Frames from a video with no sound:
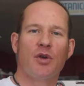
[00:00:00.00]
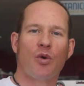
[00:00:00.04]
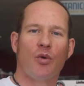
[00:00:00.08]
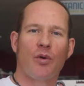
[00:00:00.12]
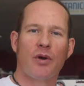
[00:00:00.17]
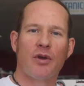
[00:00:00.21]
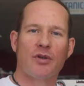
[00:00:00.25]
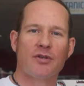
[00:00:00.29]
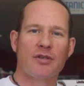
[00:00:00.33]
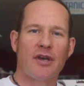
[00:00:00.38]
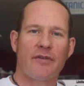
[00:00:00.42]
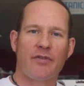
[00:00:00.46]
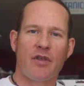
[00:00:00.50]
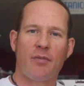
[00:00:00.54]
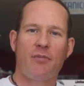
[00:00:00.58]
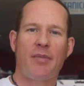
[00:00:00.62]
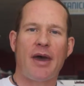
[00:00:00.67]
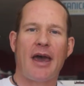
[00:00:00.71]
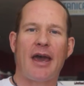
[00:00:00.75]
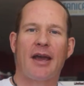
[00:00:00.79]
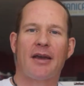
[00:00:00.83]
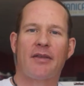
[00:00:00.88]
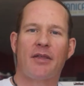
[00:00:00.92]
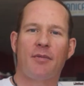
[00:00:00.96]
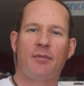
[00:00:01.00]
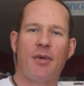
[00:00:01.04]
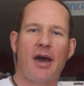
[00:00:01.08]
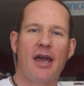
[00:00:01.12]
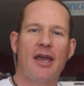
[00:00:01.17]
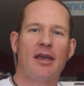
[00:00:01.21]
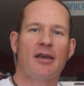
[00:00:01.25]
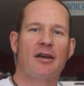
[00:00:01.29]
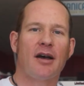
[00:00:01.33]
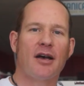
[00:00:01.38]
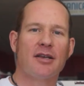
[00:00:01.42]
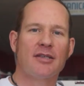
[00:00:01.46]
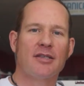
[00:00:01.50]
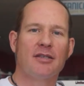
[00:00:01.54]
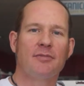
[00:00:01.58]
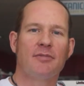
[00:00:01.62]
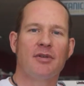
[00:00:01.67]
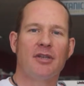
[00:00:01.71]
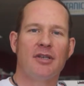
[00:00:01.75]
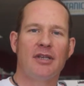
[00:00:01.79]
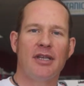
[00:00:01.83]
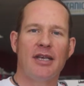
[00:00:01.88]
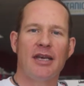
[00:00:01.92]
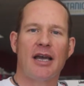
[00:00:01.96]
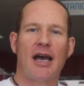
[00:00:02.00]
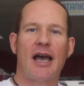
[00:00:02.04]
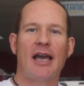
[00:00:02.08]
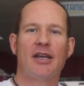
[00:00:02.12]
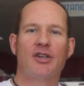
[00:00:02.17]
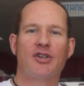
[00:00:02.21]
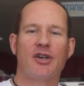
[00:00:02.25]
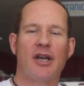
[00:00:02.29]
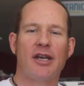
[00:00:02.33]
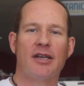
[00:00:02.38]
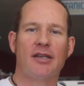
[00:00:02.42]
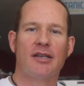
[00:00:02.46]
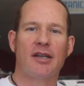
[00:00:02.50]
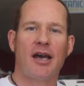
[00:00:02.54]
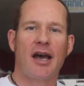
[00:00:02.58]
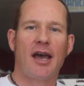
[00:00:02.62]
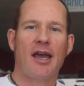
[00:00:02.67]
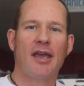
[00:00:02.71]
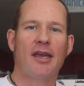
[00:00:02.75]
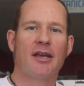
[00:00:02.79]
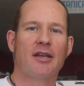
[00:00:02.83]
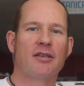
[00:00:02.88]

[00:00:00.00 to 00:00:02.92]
the oils off the back of the mite, causing them to dehydrate and die.